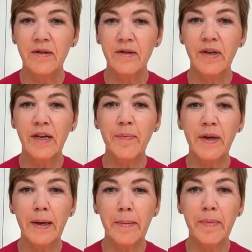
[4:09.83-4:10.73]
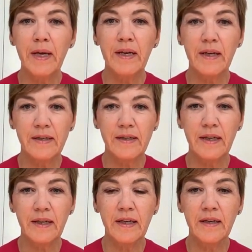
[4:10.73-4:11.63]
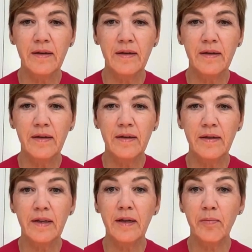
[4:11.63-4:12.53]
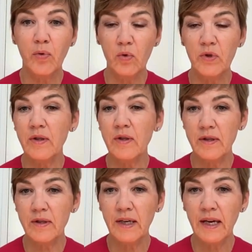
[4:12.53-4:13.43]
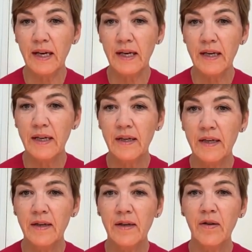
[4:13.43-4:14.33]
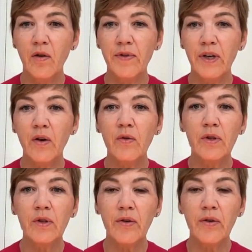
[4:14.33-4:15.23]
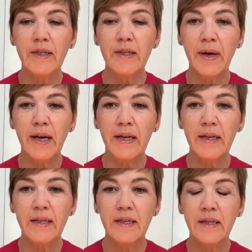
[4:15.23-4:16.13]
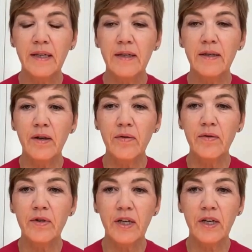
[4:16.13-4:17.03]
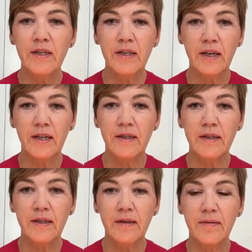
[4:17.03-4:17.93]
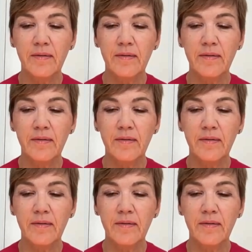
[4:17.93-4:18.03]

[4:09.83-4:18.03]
To keep the immediacy, the importance today, of an ongoing debate, don't change the tense.